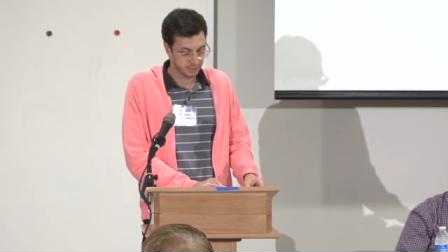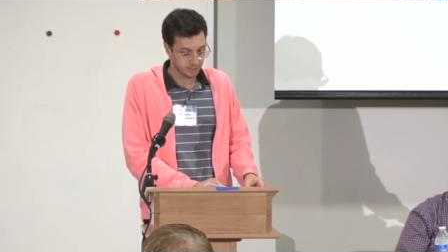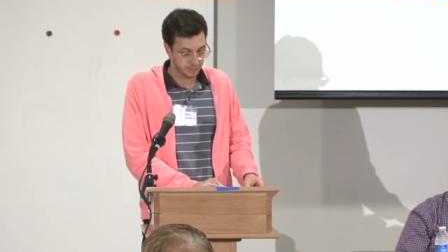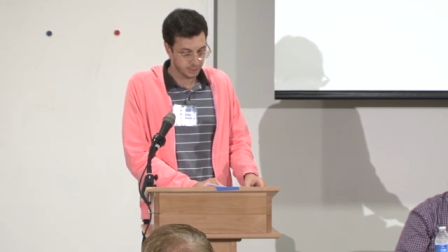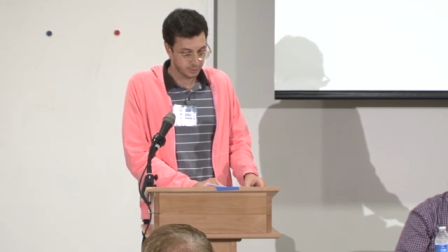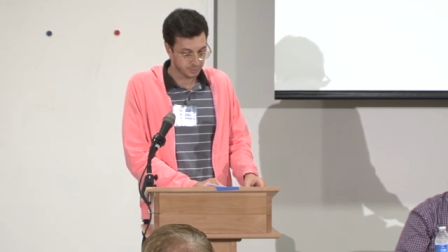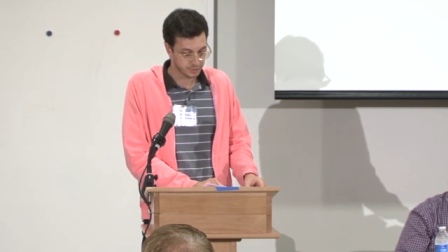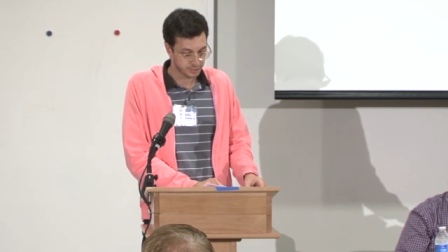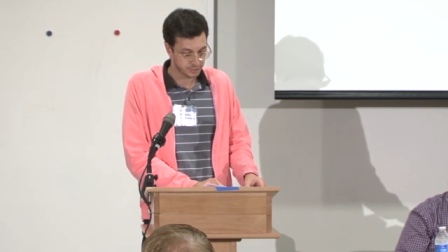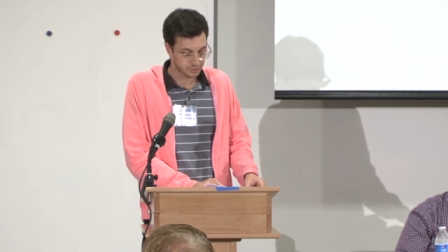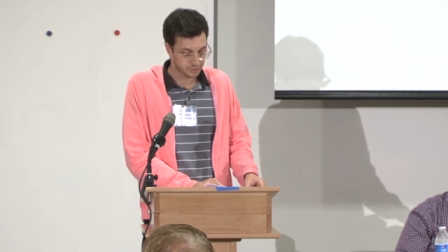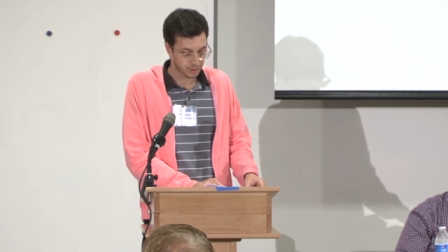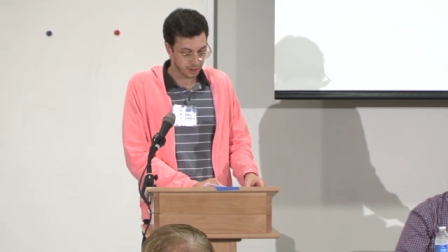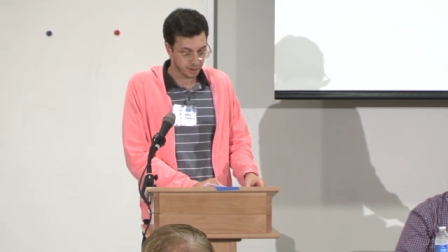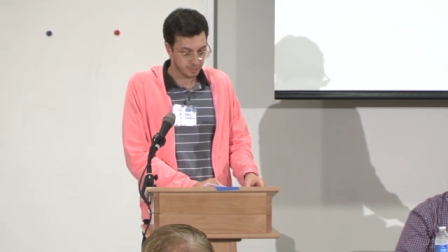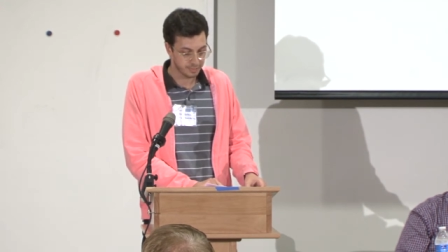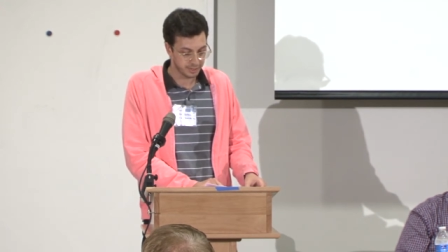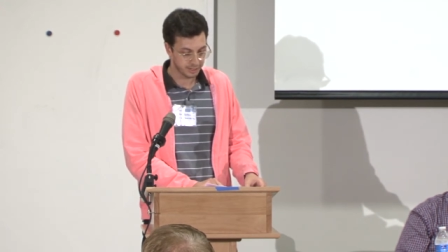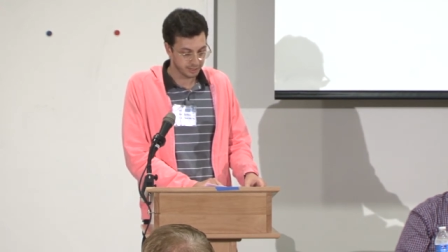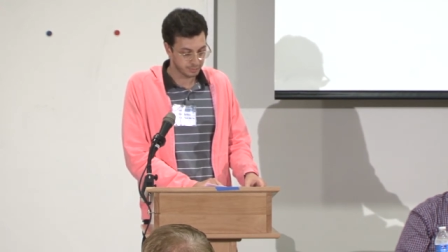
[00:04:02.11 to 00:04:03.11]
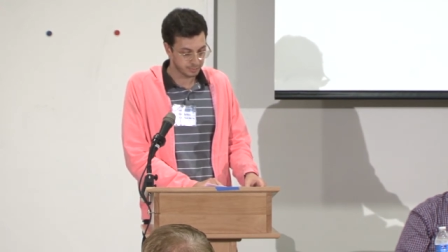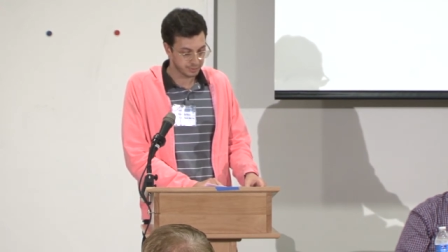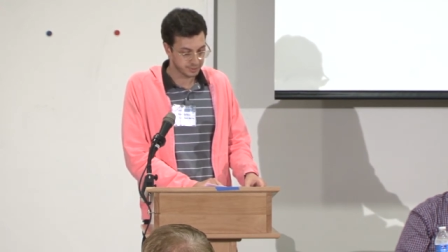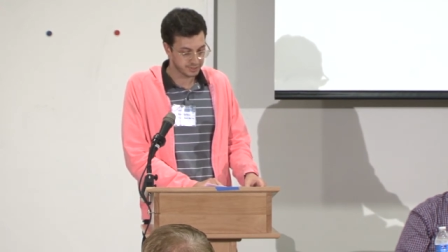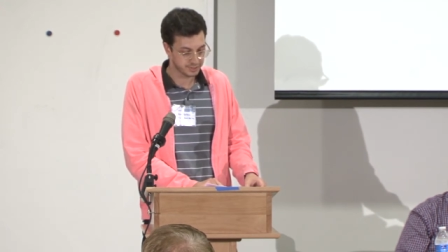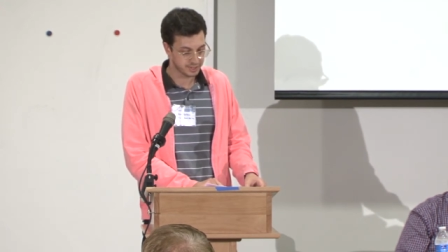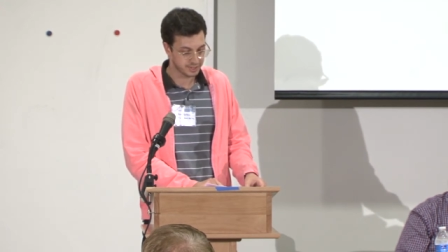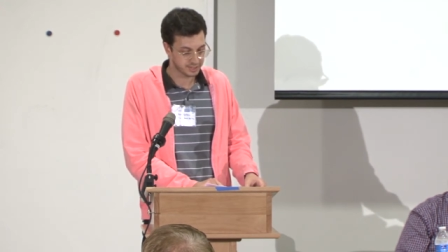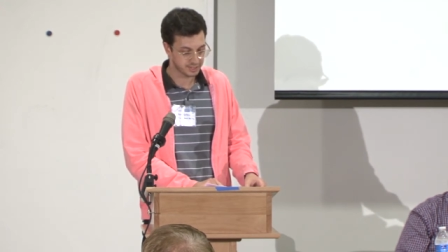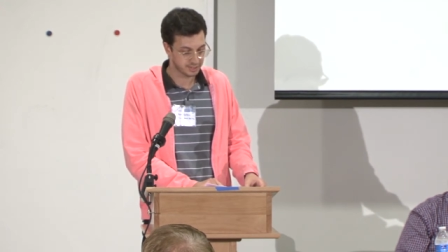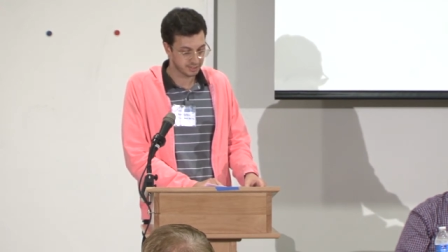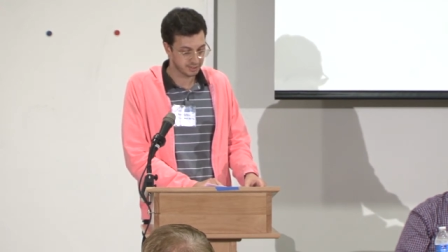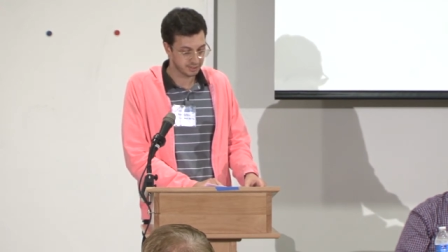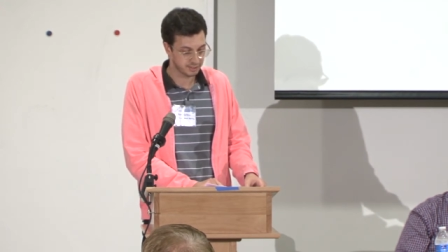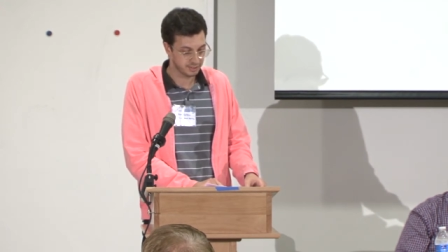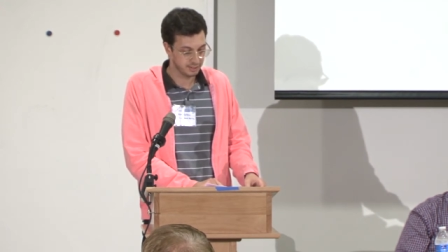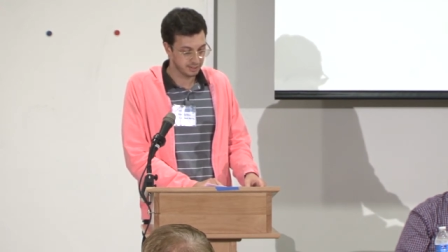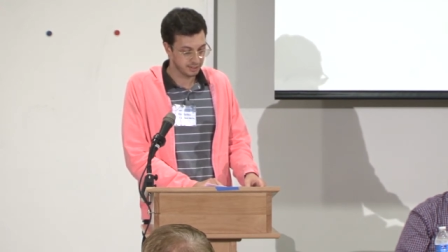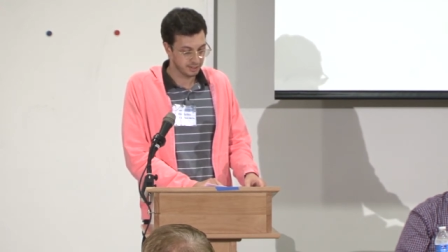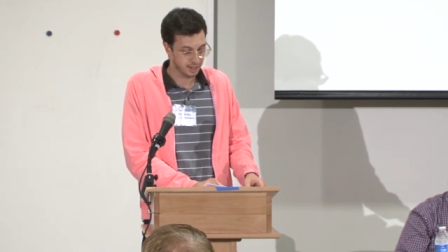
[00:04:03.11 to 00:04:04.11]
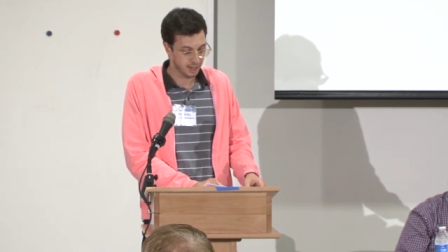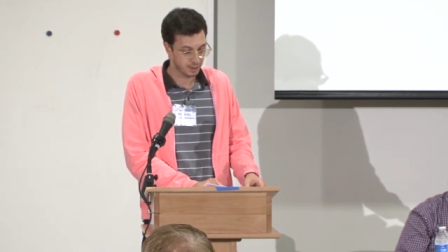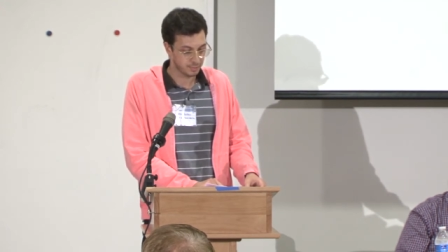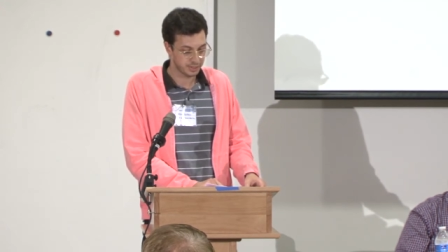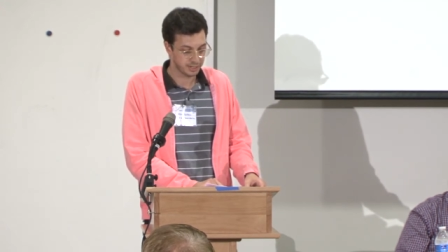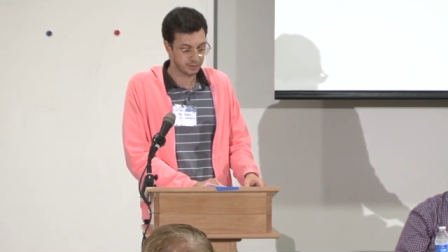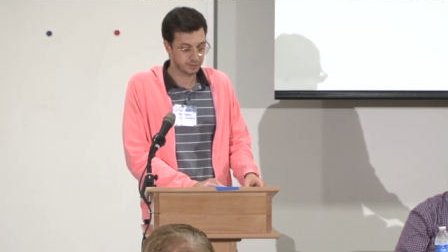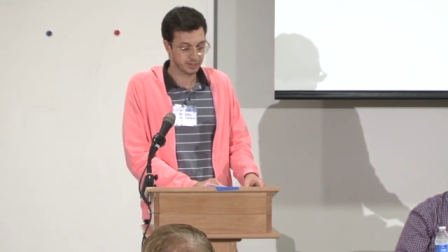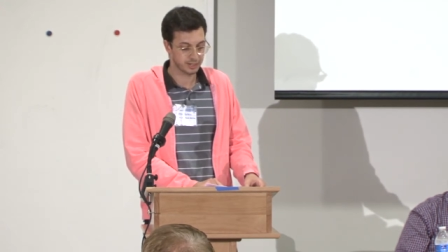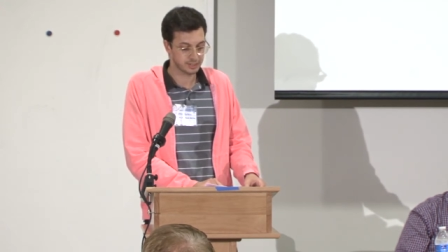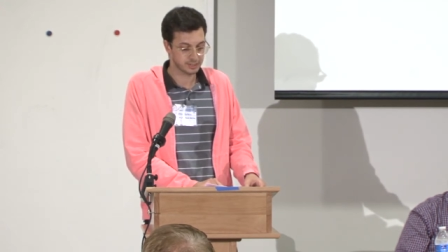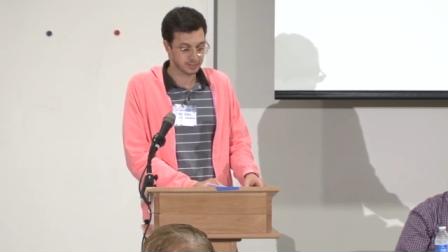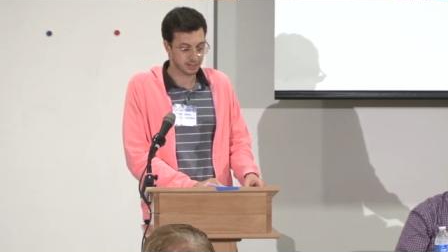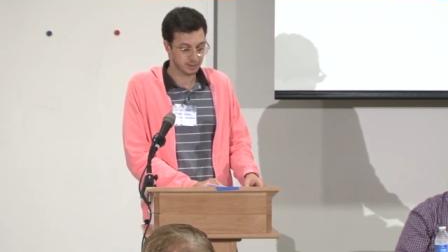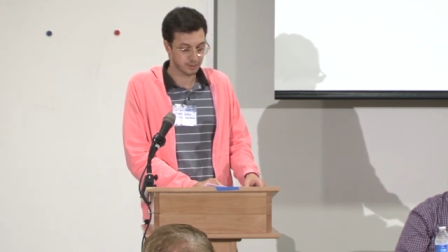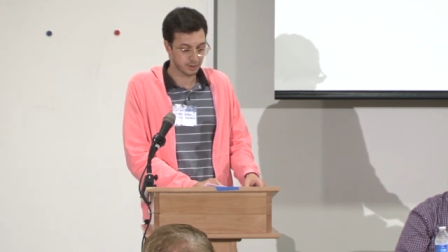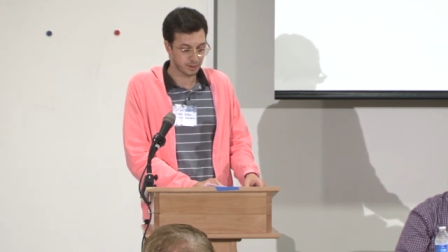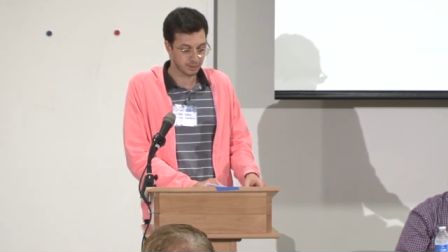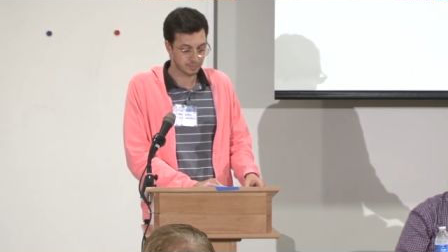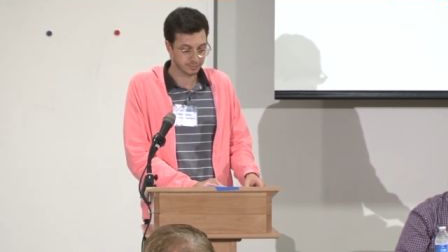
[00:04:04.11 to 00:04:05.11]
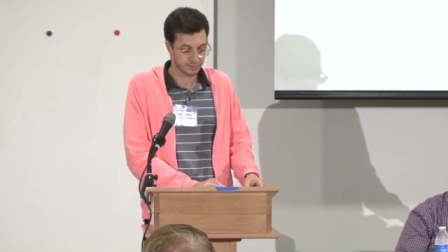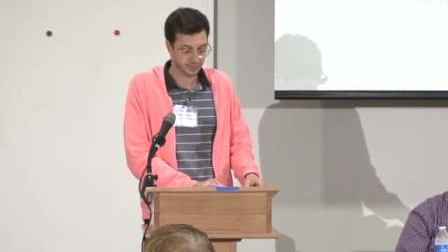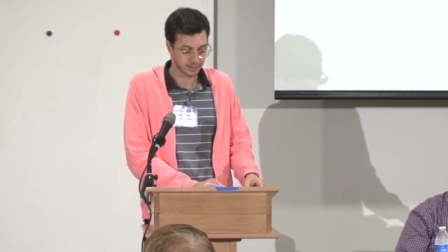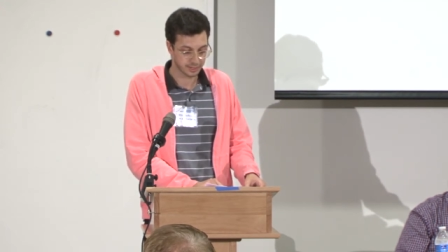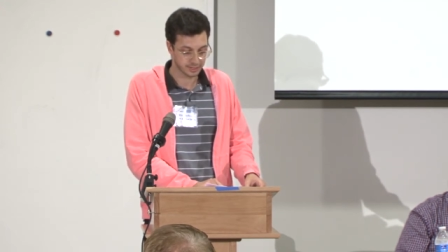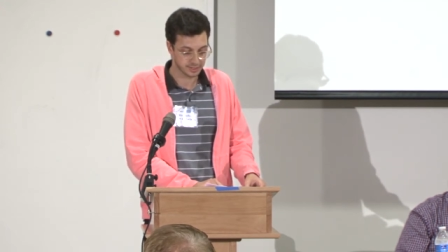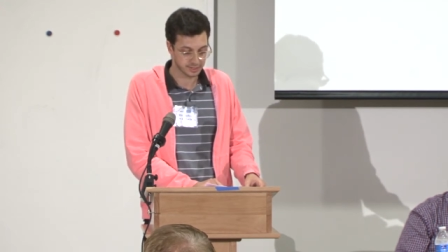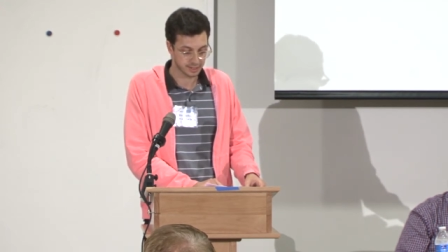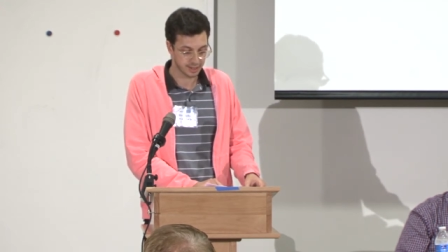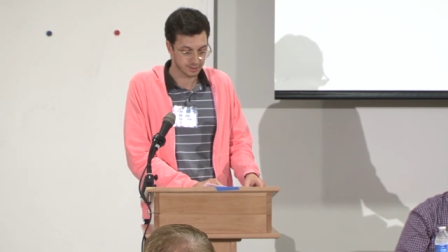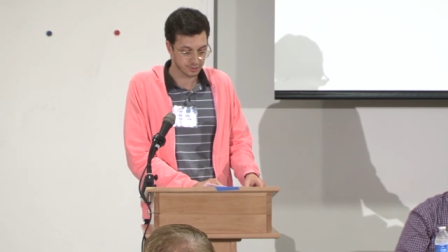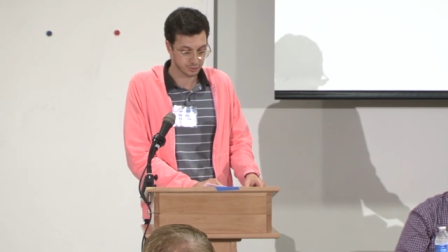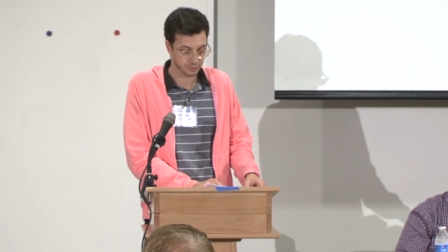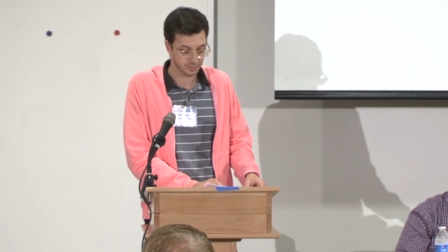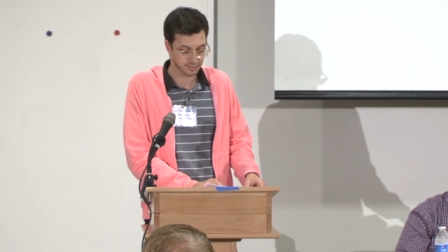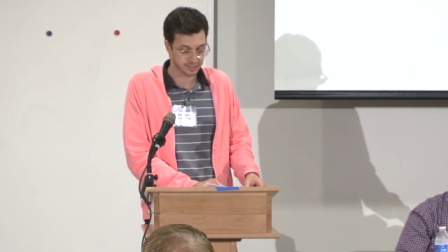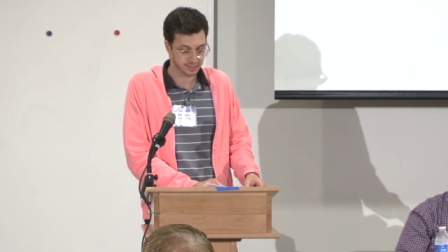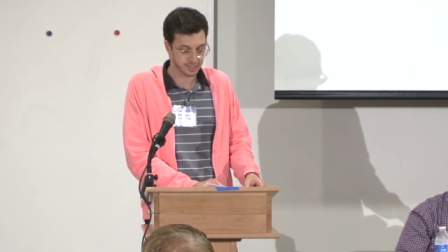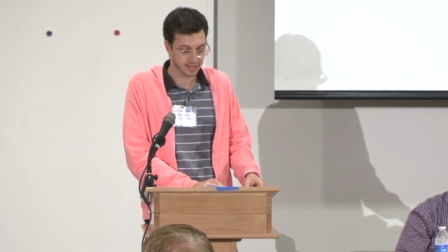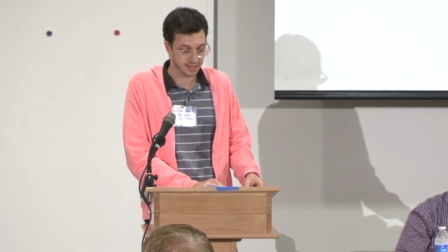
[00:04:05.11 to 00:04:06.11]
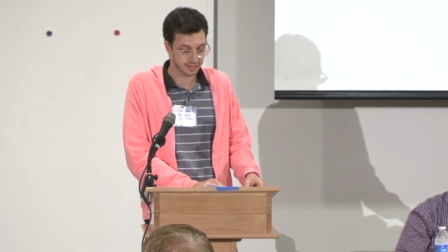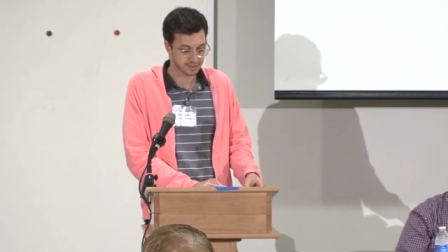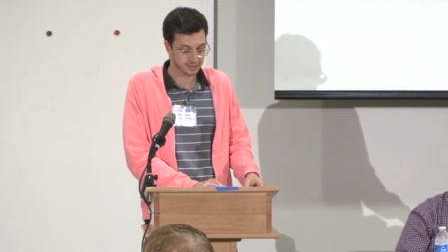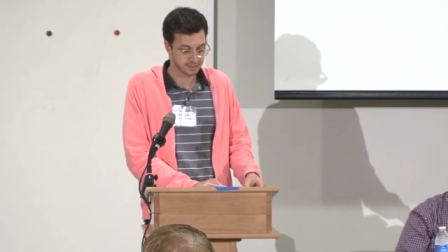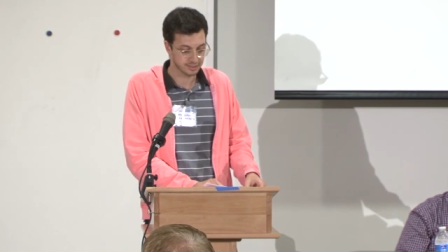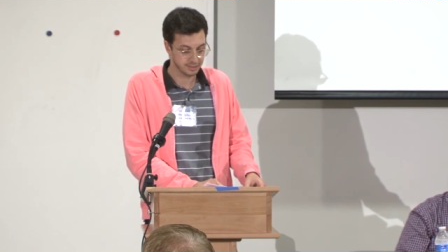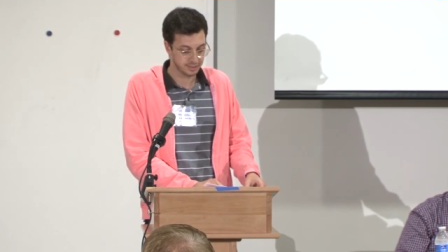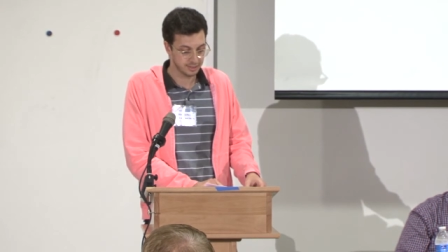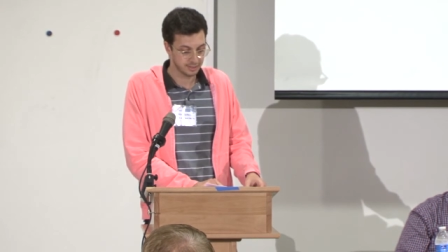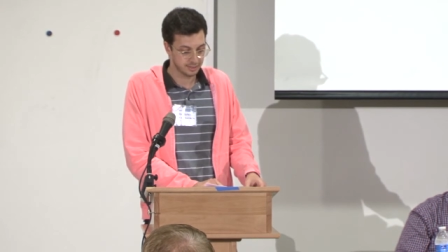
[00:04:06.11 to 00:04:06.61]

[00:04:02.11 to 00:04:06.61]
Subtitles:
He was charming and persistent, and we agreed to go home for consensual sex.